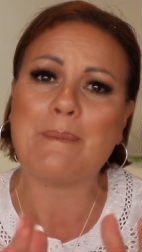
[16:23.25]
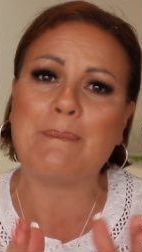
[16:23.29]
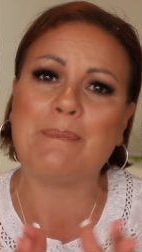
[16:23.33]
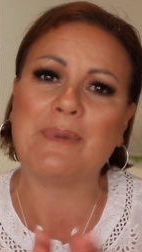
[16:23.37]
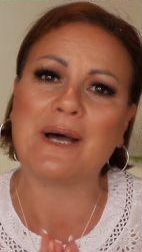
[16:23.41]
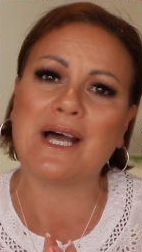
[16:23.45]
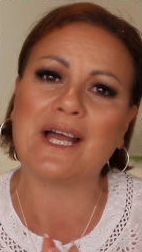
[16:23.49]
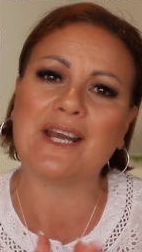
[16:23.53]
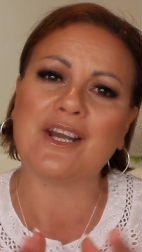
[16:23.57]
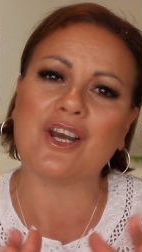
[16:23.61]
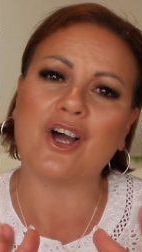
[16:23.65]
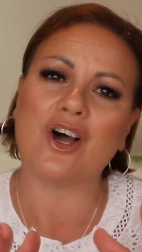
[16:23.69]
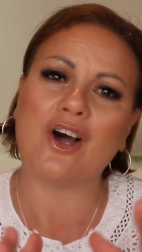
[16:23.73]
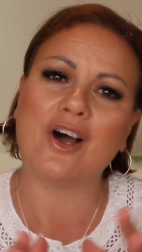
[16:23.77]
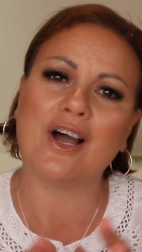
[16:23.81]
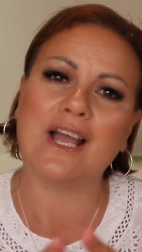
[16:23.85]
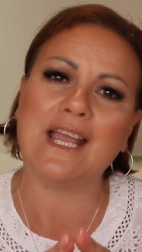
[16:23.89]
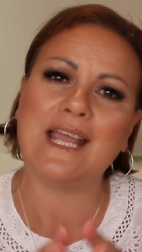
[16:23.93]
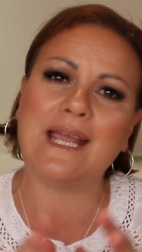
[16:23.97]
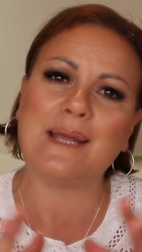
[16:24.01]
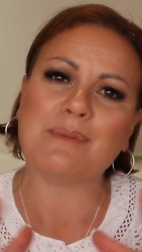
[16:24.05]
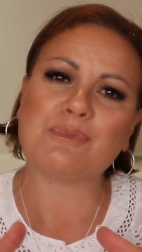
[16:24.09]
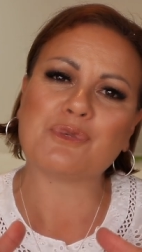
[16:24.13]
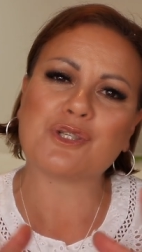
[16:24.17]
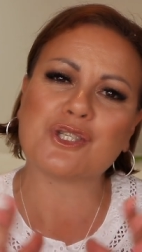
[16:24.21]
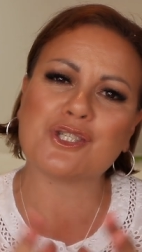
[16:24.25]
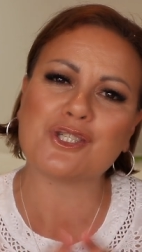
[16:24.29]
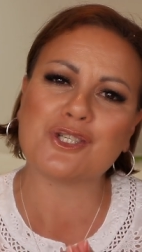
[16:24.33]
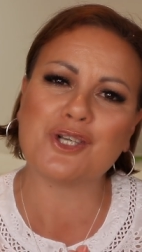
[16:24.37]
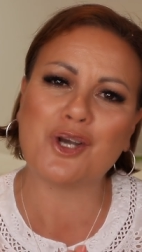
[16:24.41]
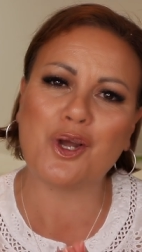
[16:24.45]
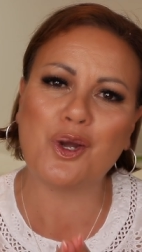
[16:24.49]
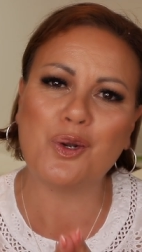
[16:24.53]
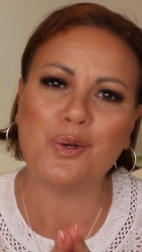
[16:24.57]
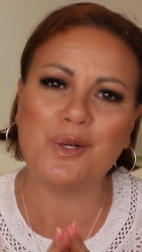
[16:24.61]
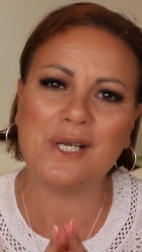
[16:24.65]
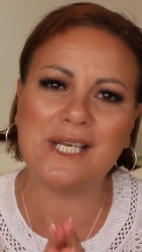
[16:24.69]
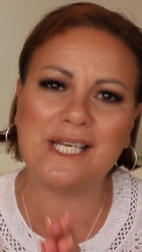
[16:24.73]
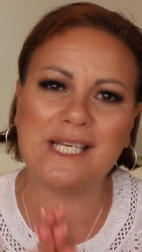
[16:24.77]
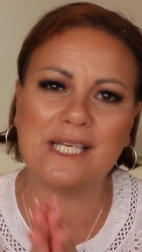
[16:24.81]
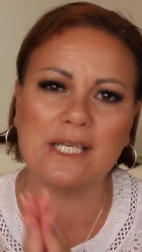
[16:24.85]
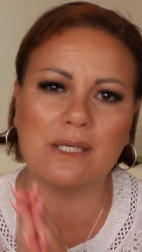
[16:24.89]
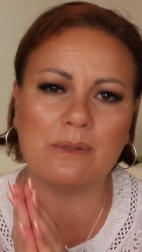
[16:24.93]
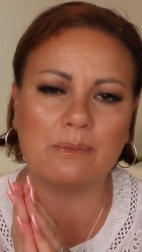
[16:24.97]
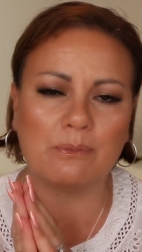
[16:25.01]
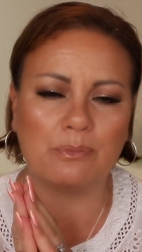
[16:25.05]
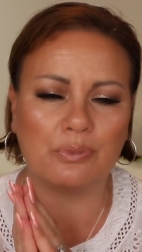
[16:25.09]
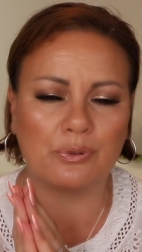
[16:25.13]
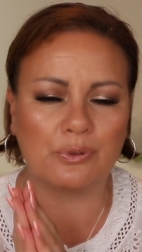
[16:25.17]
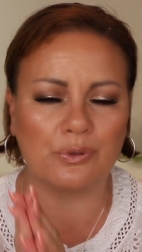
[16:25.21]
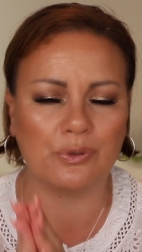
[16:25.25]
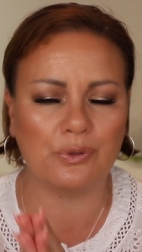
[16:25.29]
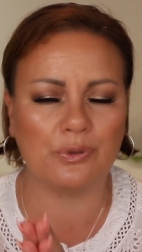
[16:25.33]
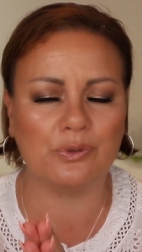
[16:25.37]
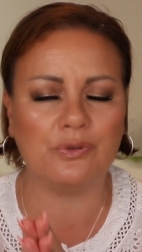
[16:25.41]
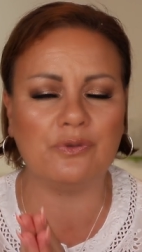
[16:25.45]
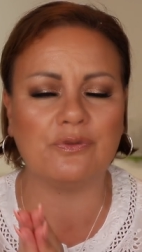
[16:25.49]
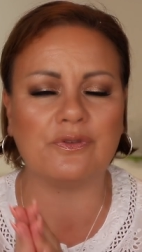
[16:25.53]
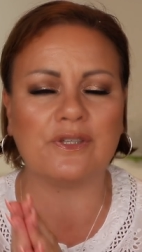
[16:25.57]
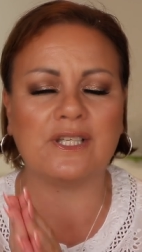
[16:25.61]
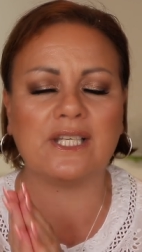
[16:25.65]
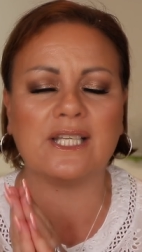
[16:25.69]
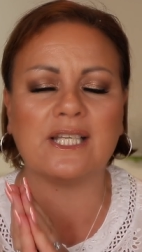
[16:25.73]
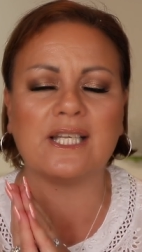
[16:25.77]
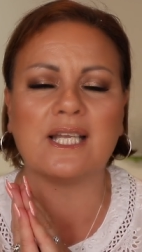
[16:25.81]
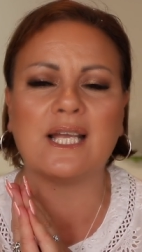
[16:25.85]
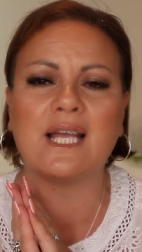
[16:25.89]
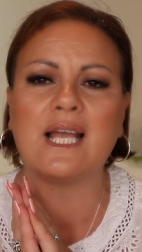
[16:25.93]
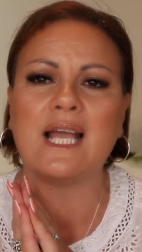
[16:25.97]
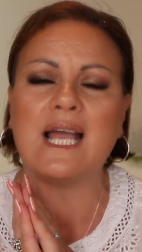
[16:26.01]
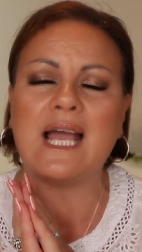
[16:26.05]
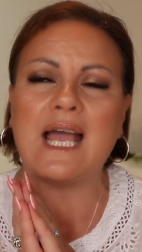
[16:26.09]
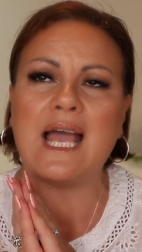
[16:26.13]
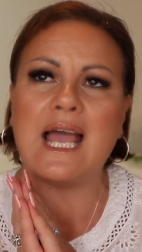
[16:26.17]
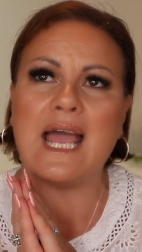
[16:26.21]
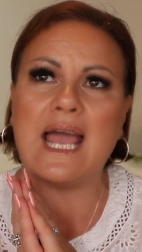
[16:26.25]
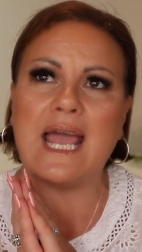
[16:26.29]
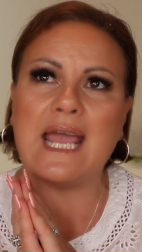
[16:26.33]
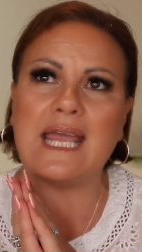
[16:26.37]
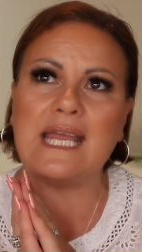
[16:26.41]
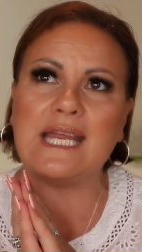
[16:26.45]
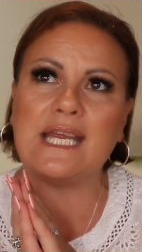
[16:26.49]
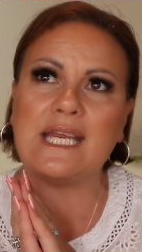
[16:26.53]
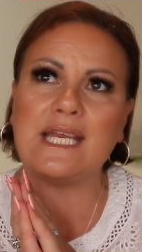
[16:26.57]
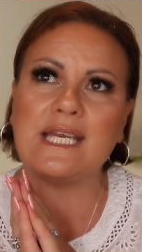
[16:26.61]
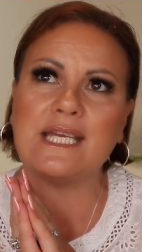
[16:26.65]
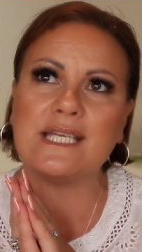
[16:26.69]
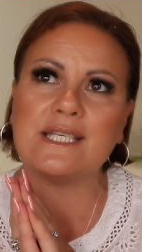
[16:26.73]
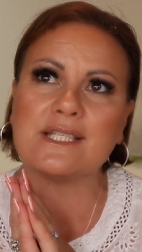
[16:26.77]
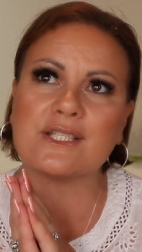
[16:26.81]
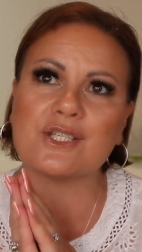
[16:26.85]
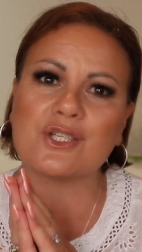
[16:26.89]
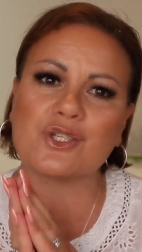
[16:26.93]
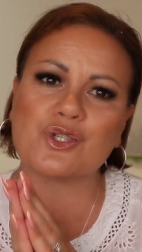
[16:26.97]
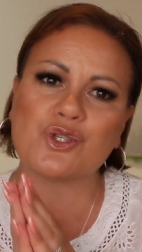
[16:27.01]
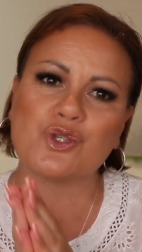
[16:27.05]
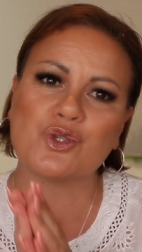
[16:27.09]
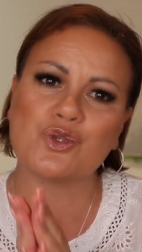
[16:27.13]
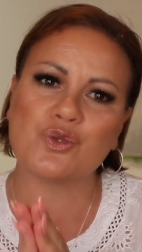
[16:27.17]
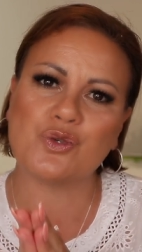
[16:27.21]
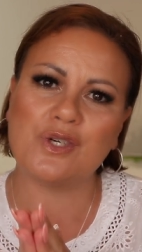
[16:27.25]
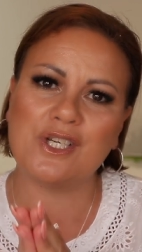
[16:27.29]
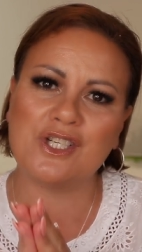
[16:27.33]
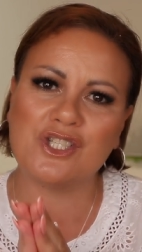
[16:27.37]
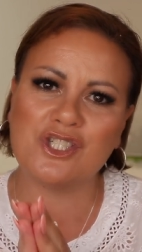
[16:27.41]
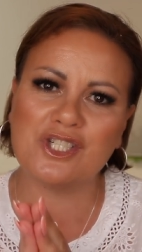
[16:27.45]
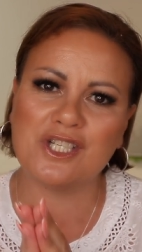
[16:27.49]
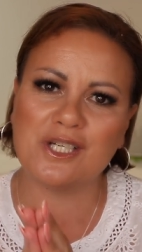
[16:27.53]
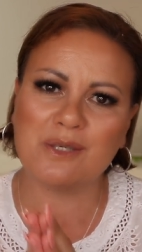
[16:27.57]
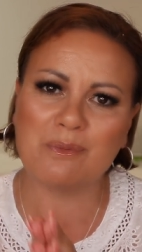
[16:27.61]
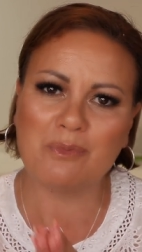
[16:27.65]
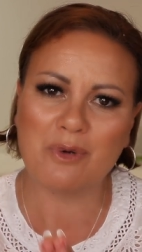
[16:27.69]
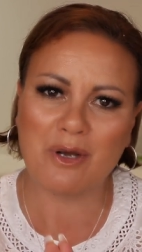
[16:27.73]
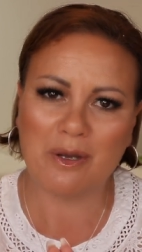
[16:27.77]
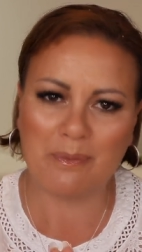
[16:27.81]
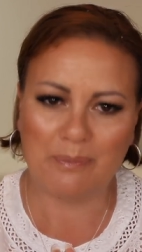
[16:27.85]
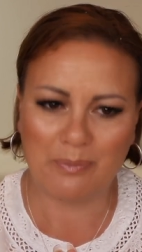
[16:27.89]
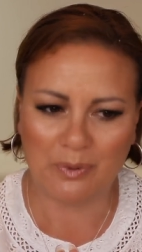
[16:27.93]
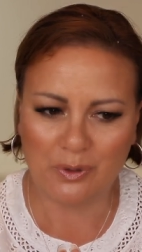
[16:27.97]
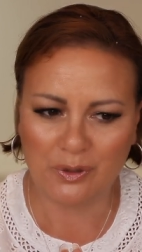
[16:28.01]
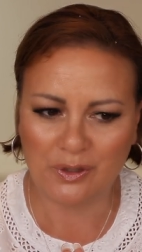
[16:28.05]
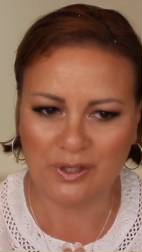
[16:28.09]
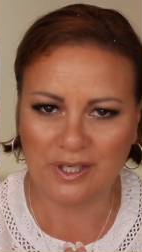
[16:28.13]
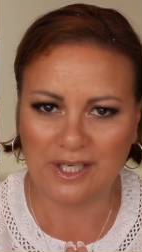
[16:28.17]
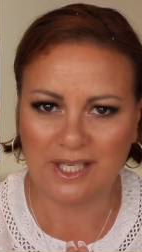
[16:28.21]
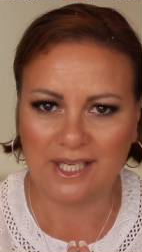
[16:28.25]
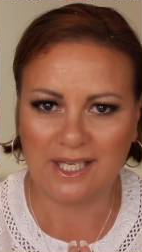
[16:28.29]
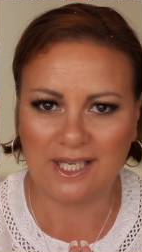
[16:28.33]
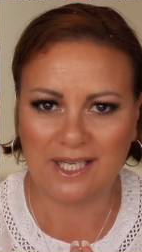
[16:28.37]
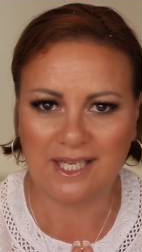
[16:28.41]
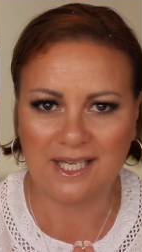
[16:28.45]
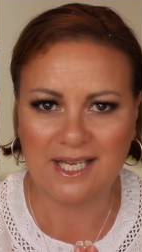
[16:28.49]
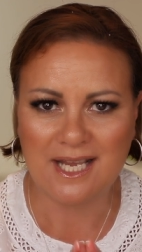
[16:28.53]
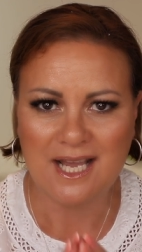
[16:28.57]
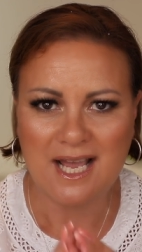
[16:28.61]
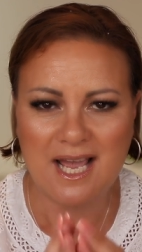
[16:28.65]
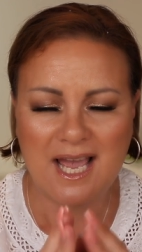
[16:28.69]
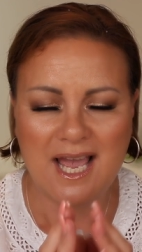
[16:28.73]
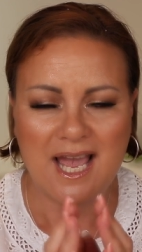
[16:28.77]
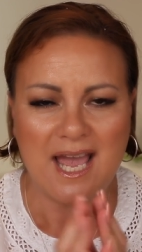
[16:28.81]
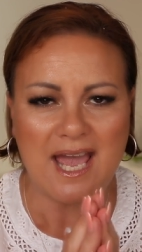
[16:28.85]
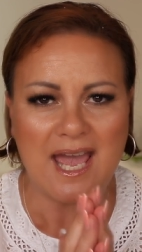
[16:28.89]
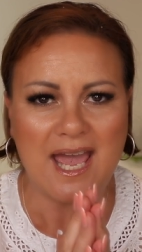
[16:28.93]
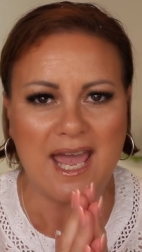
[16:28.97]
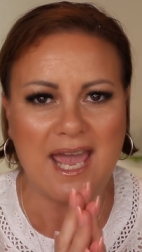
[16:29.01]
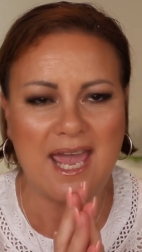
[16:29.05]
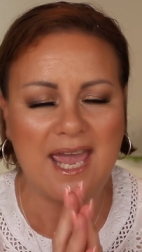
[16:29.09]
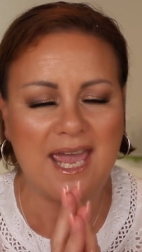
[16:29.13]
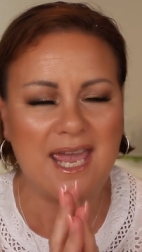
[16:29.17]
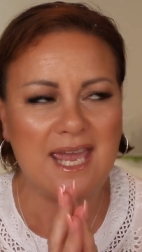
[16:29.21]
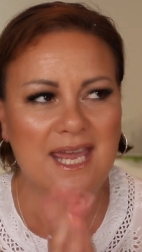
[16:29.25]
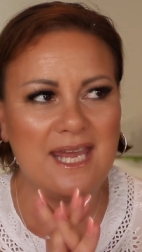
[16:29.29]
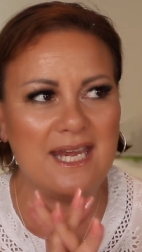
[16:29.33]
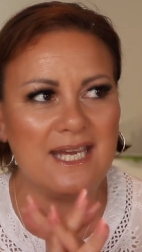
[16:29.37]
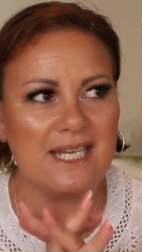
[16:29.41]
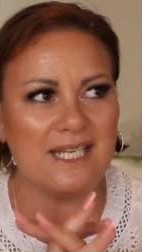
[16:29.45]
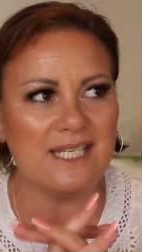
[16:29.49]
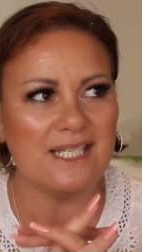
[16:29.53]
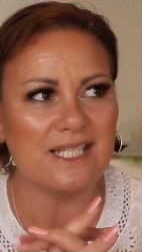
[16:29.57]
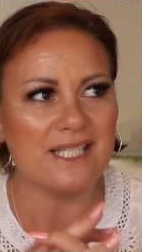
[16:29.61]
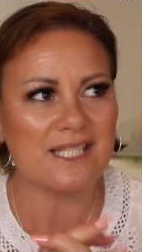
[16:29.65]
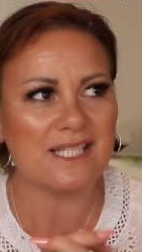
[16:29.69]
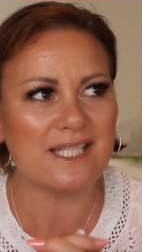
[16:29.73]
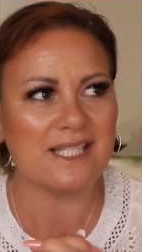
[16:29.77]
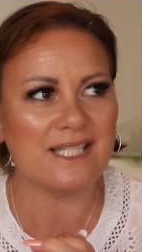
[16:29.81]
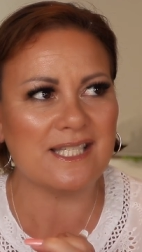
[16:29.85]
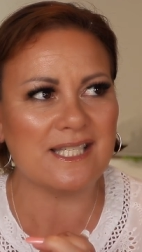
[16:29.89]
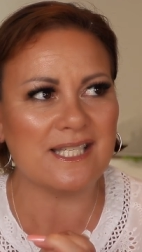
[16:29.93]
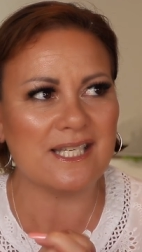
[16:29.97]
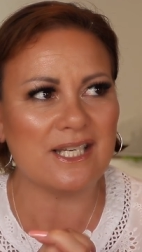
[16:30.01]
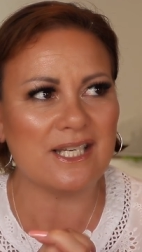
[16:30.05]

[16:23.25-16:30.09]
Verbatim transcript: But I am slowly improving and stretching my body, and